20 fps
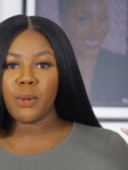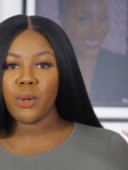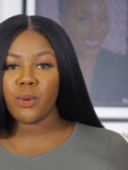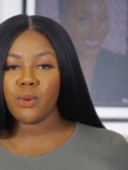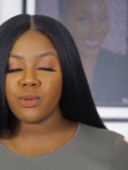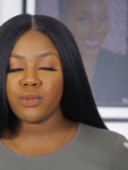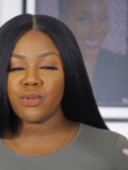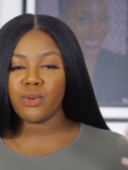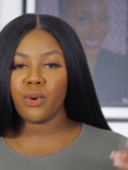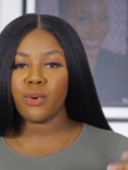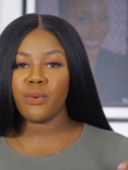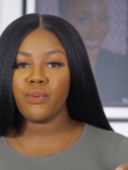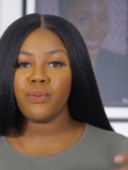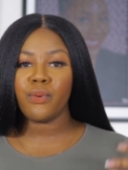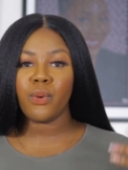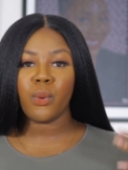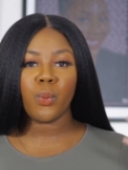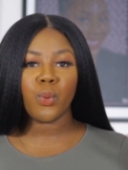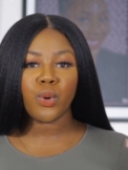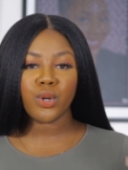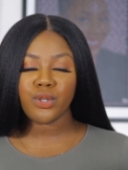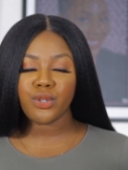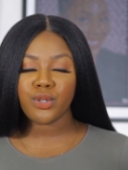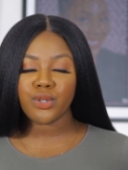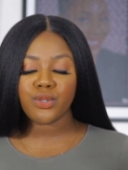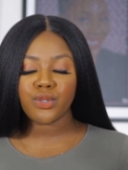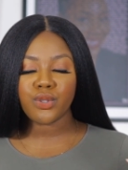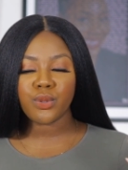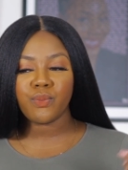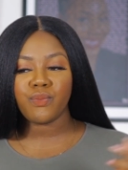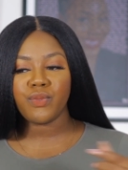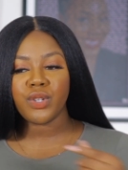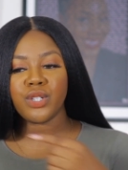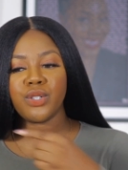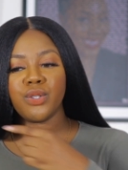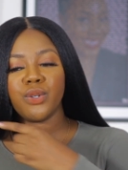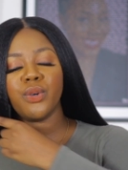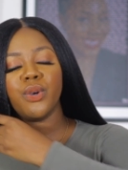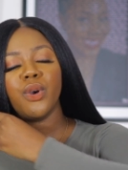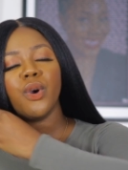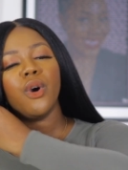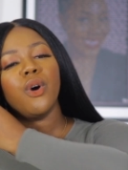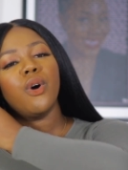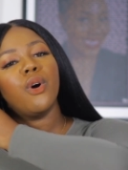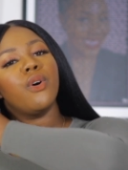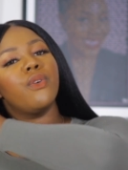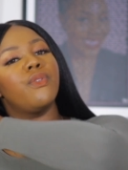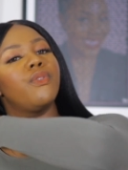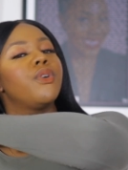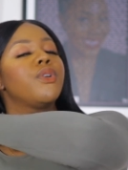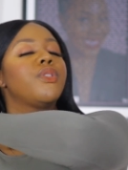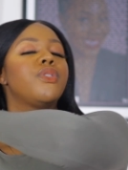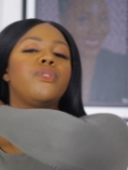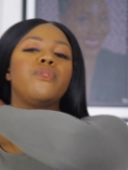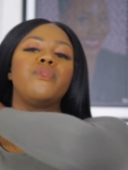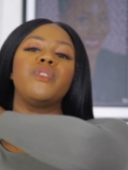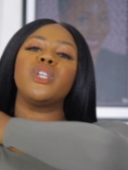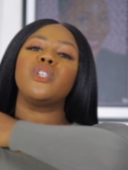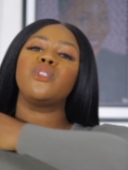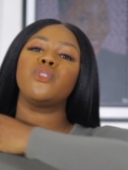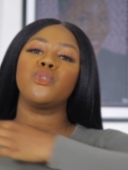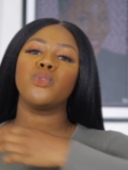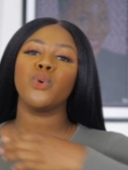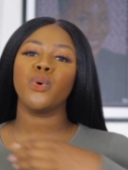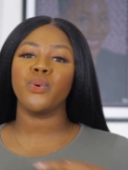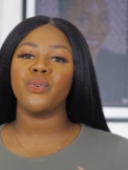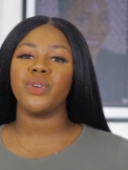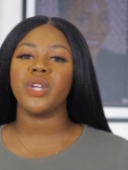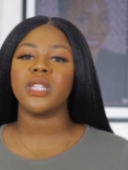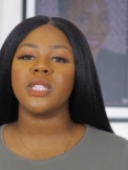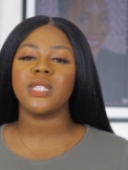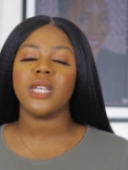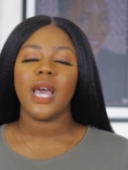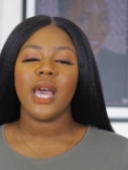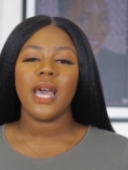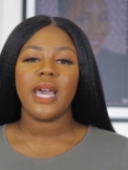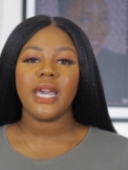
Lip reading: post or for one YouTube video or for three stories.